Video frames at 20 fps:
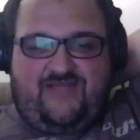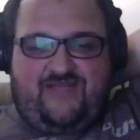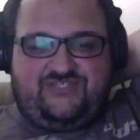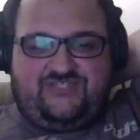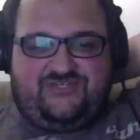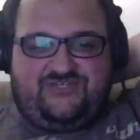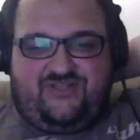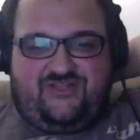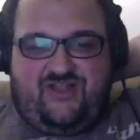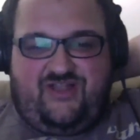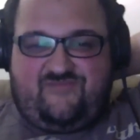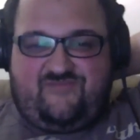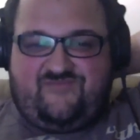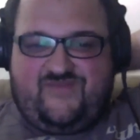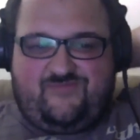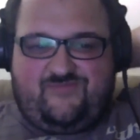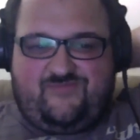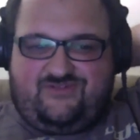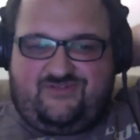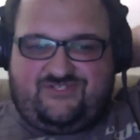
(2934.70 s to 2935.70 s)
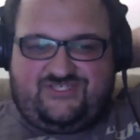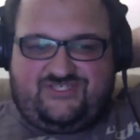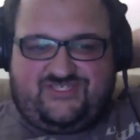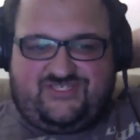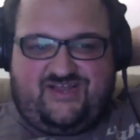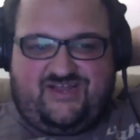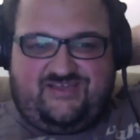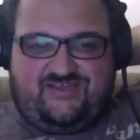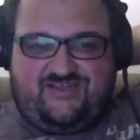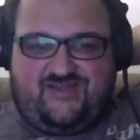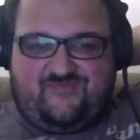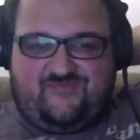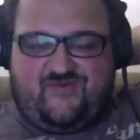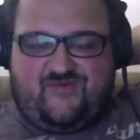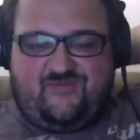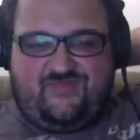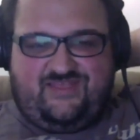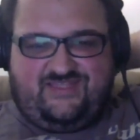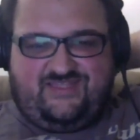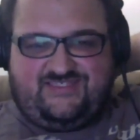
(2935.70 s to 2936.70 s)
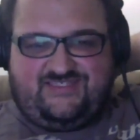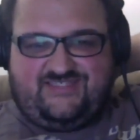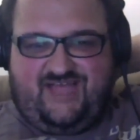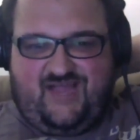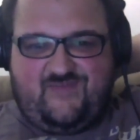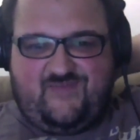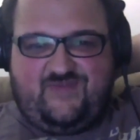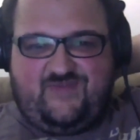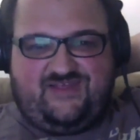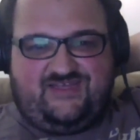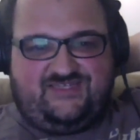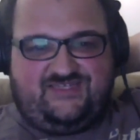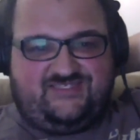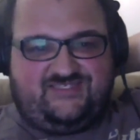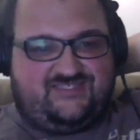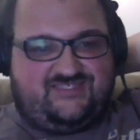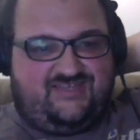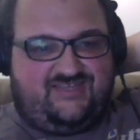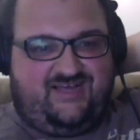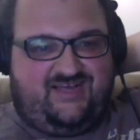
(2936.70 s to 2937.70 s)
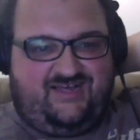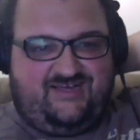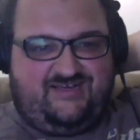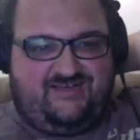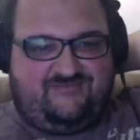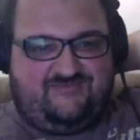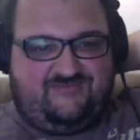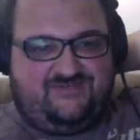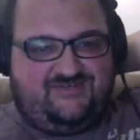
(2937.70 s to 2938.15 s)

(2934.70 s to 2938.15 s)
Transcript: there's a lot of people just cutting it up from the inside, because I